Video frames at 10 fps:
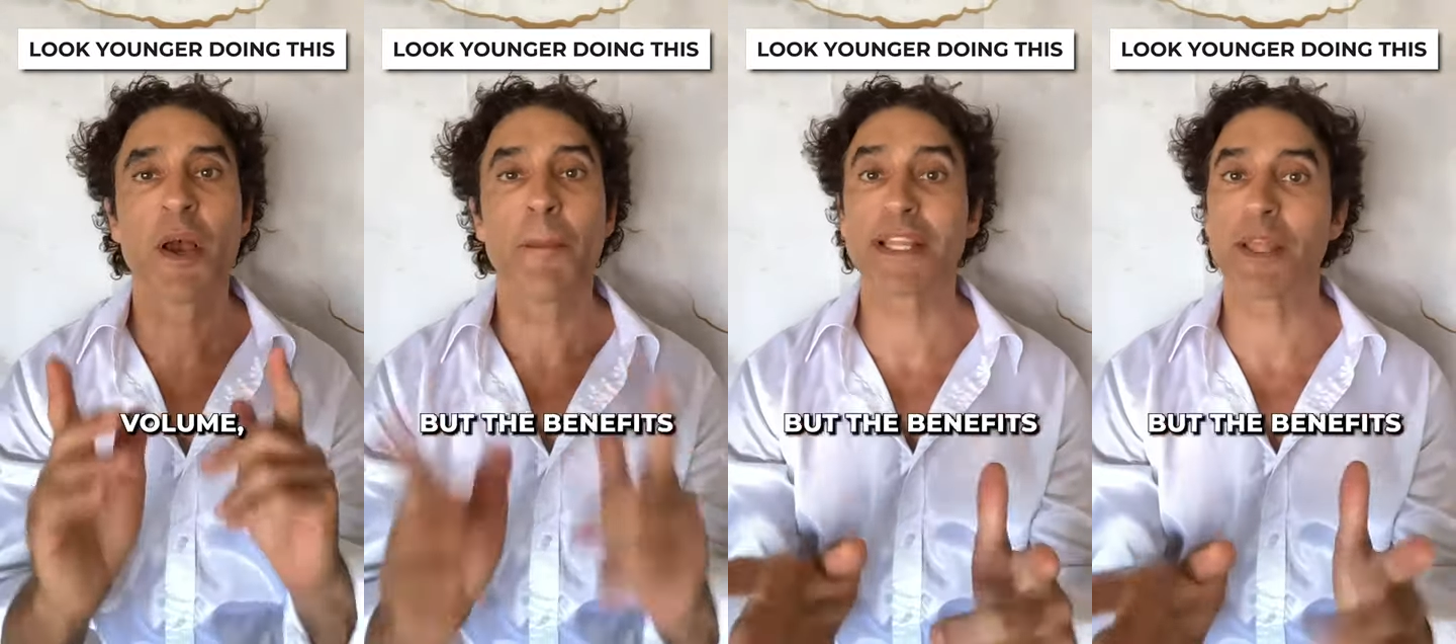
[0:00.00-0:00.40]

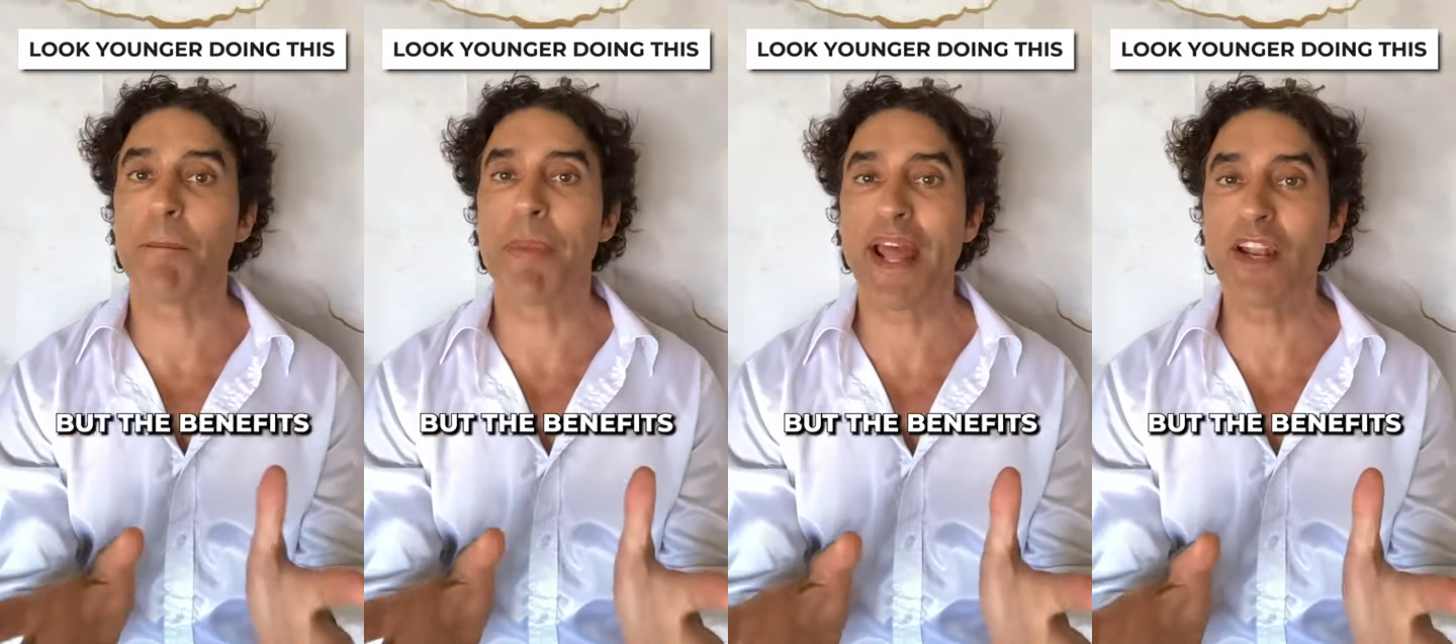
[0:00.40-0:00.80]
but the
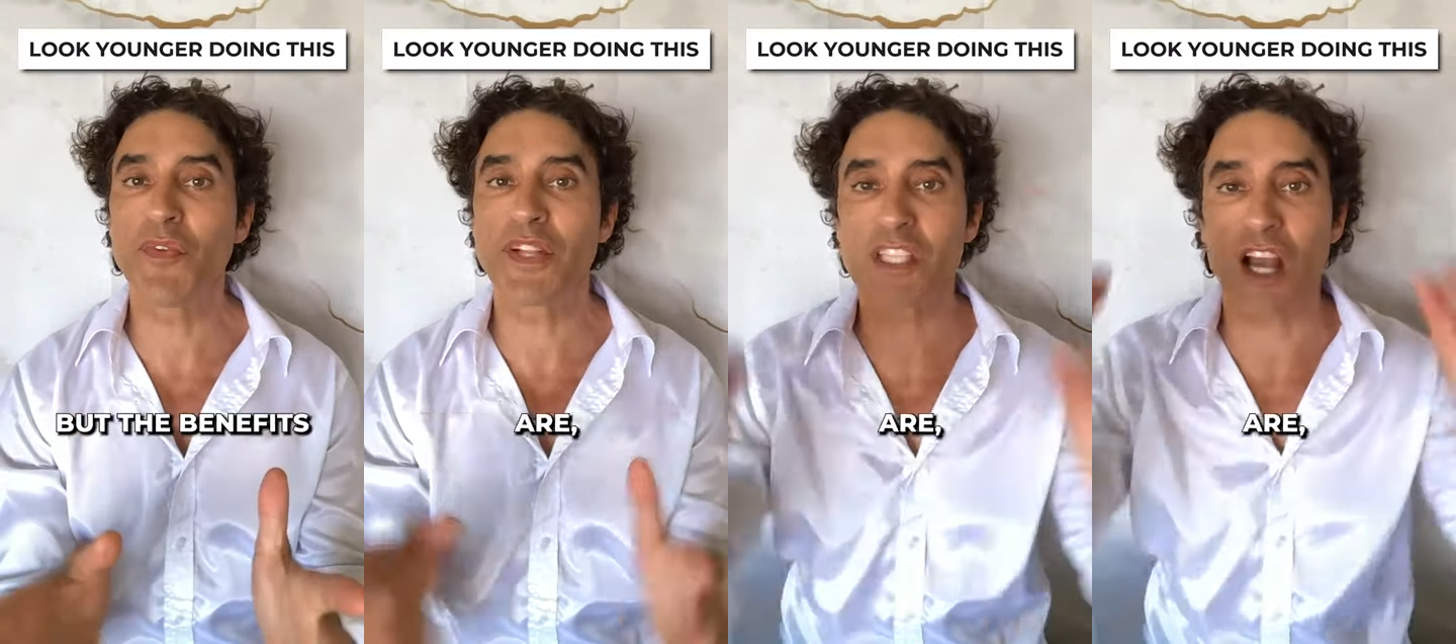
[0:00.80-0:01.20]

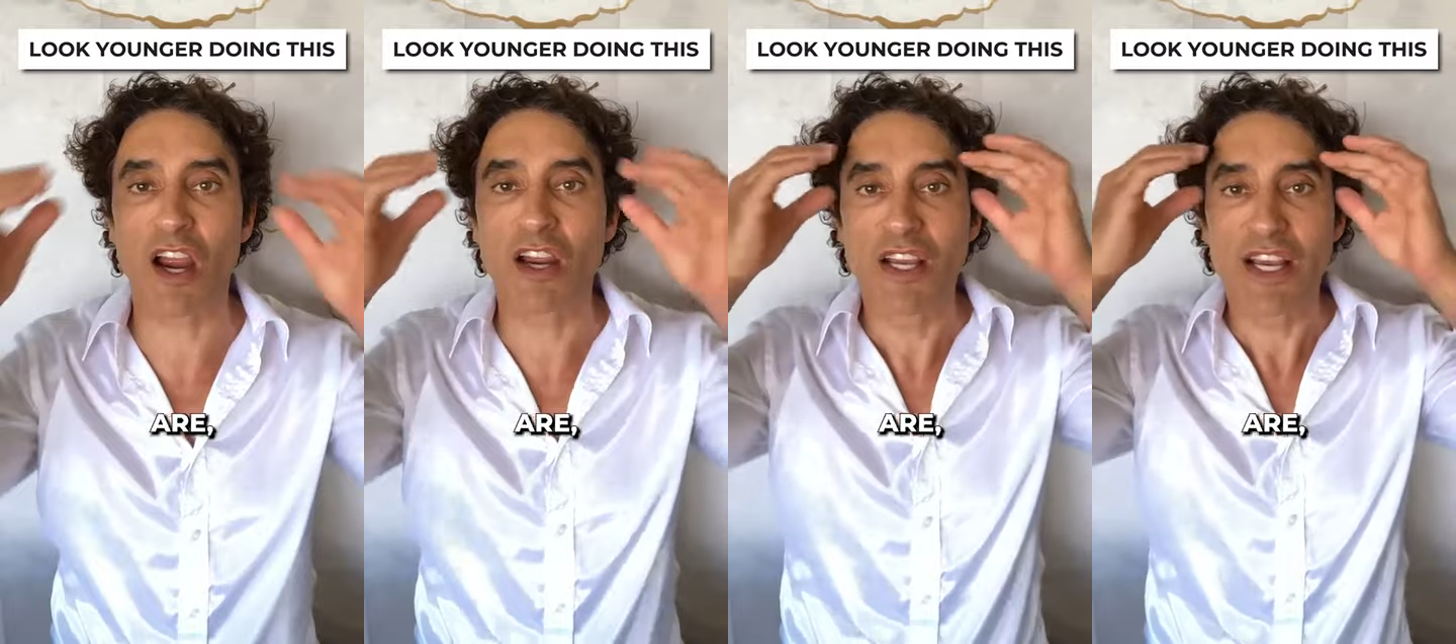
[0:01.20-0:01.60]
benefits
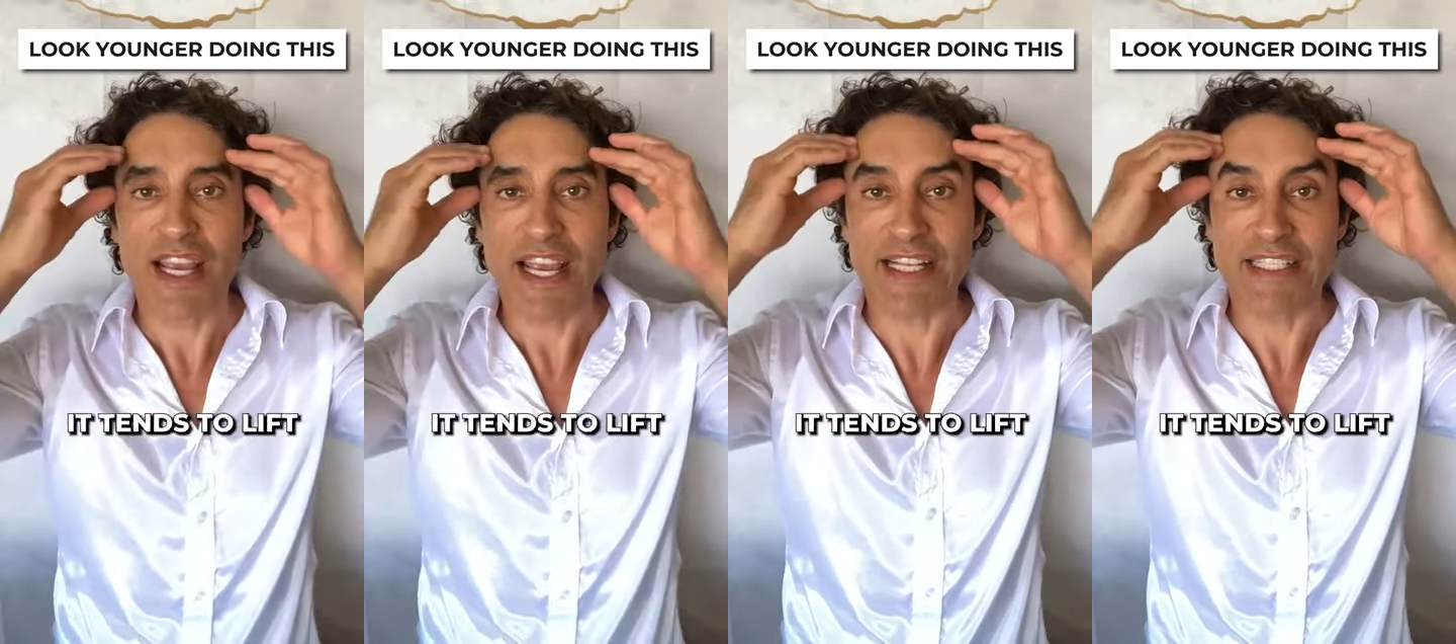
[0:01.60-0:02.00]
are
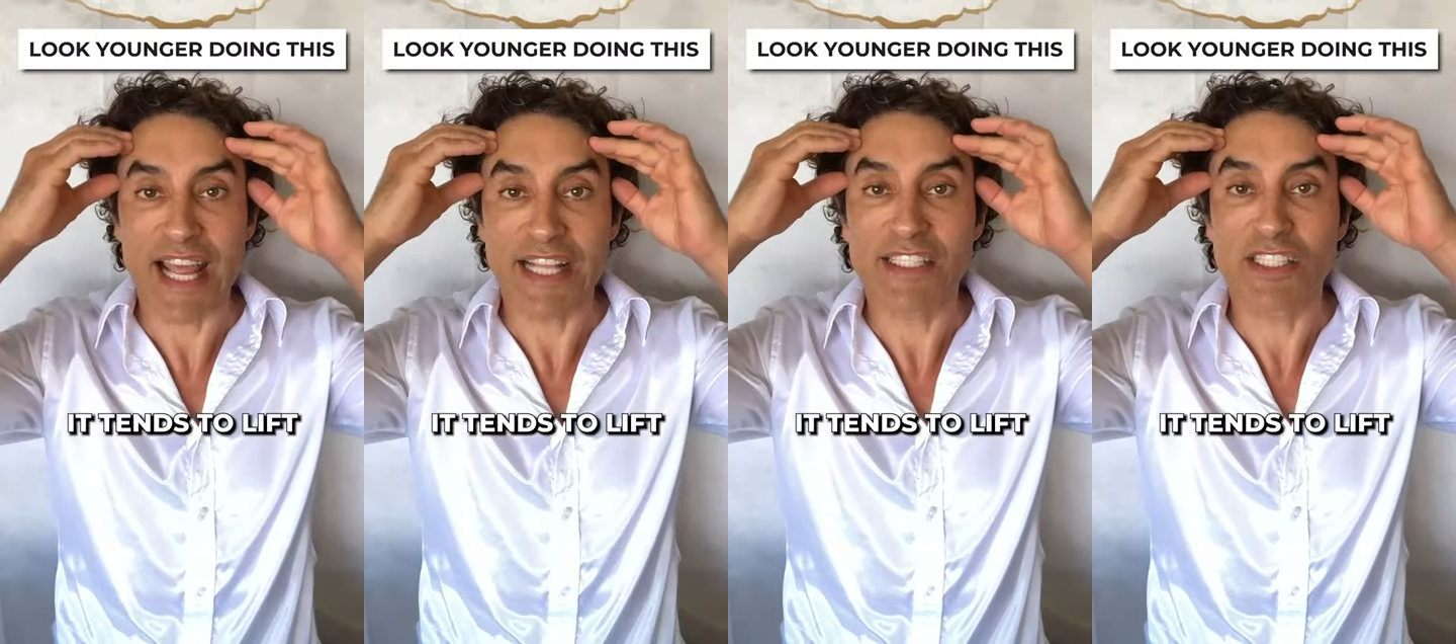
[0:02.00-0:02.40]
it
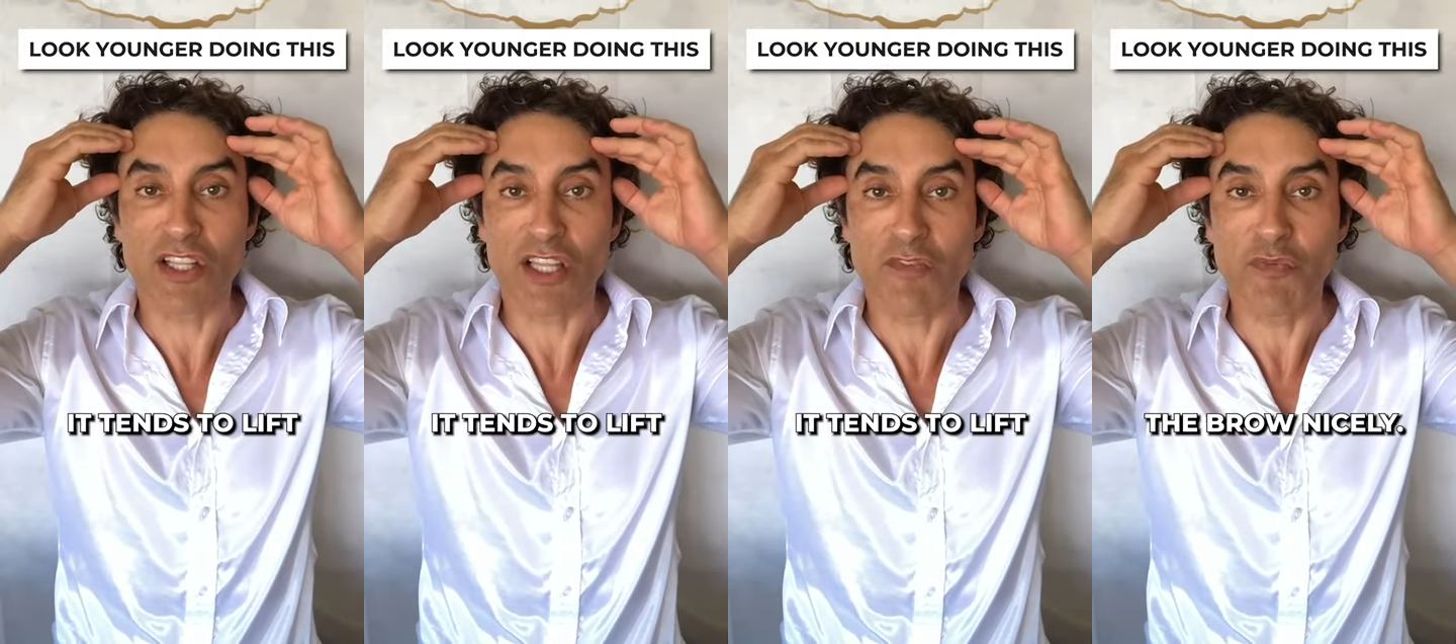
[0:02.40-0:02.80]
tends to
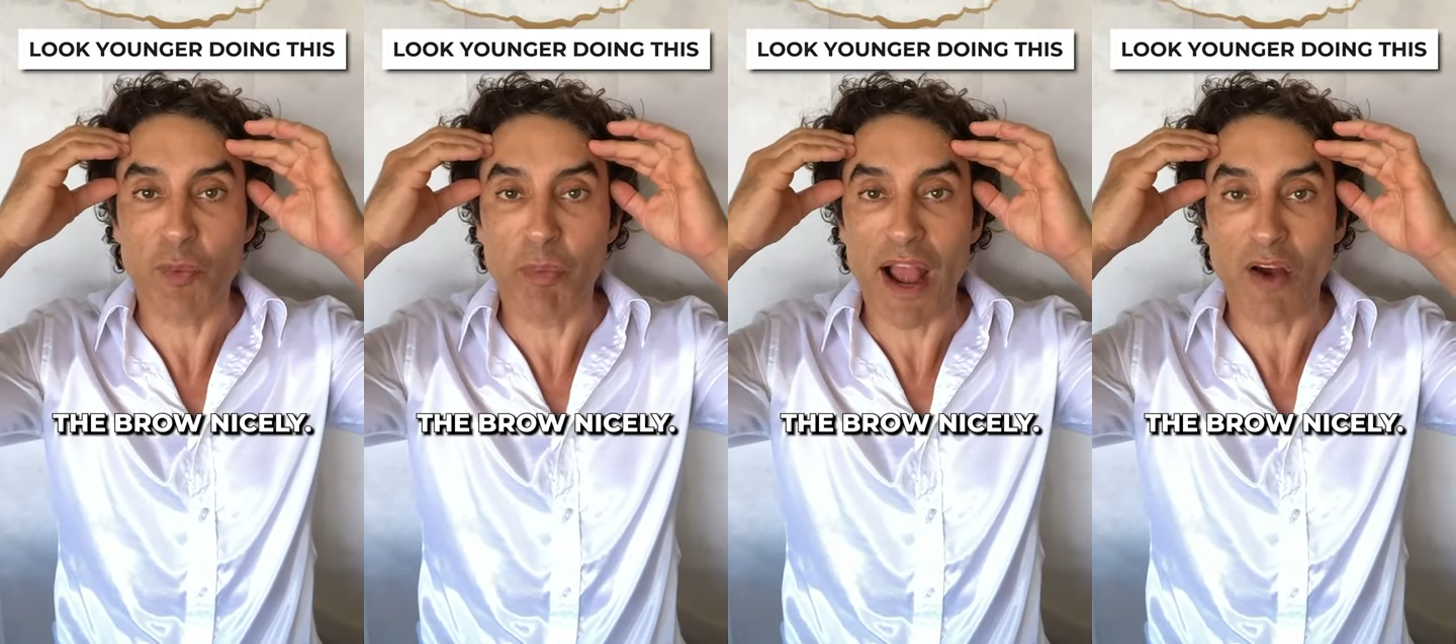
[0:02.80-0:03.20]
lift the
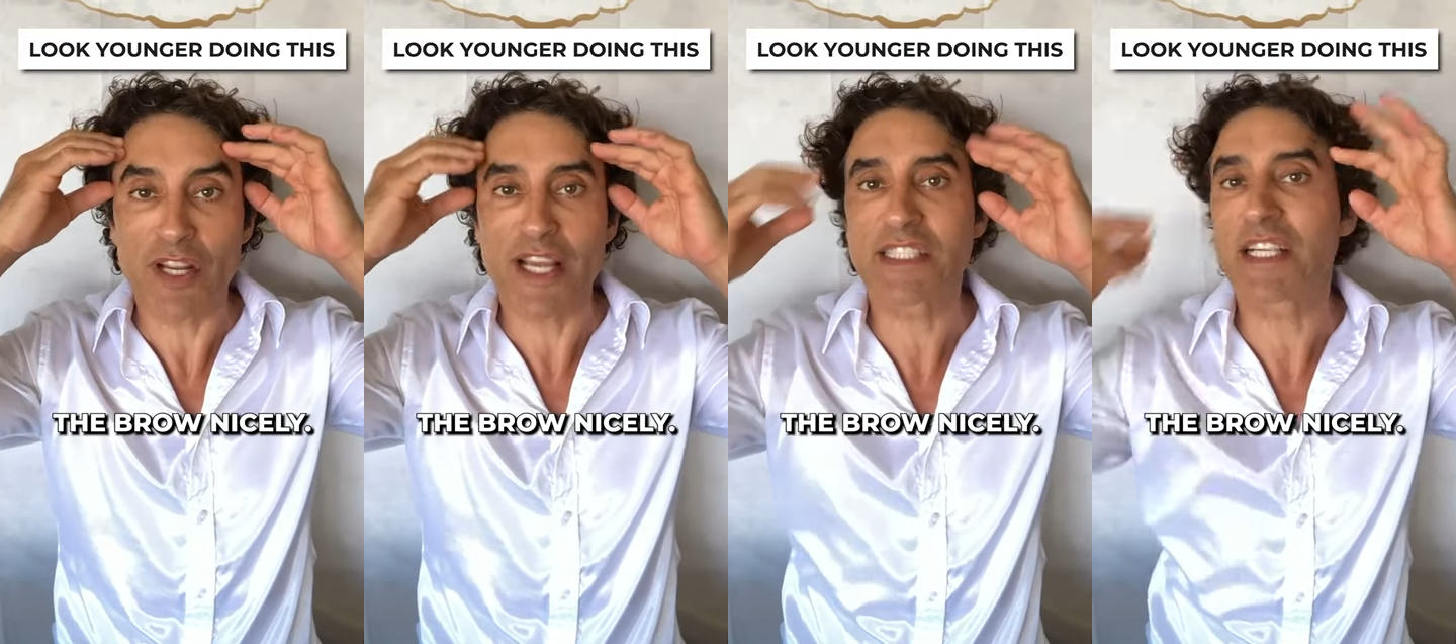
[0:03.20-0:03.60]
brow
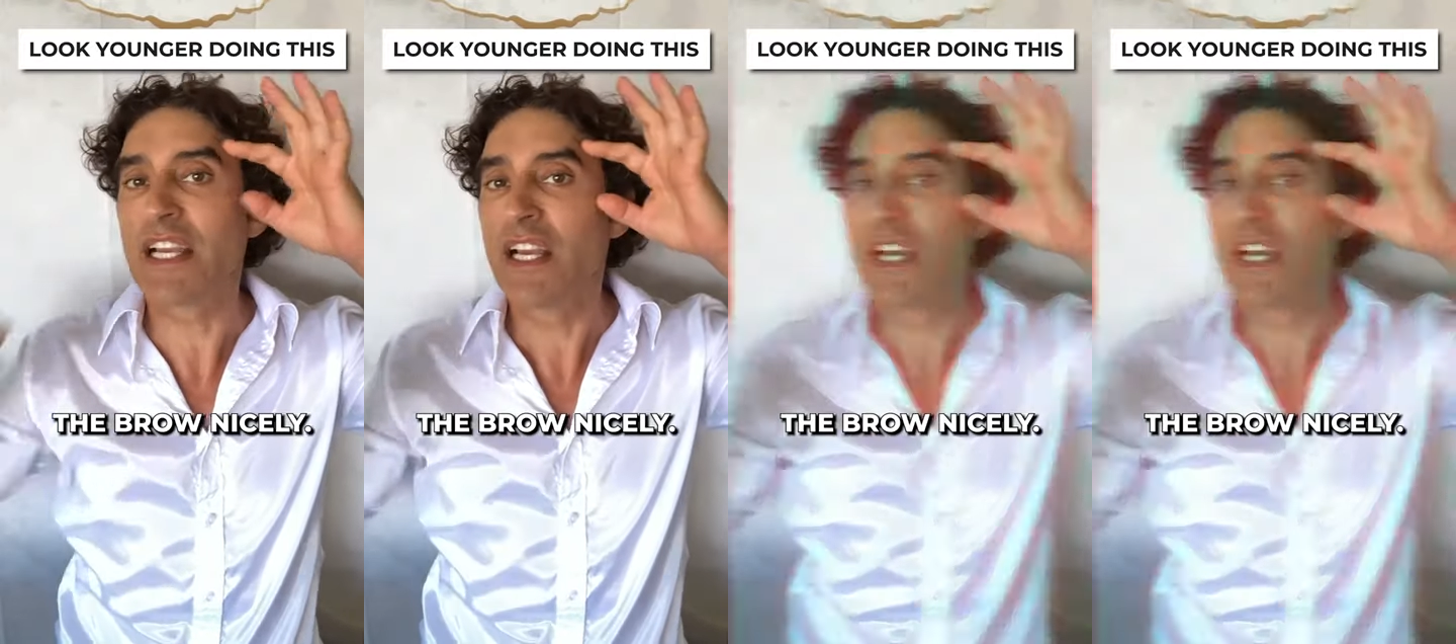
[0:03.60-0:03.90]
nicely.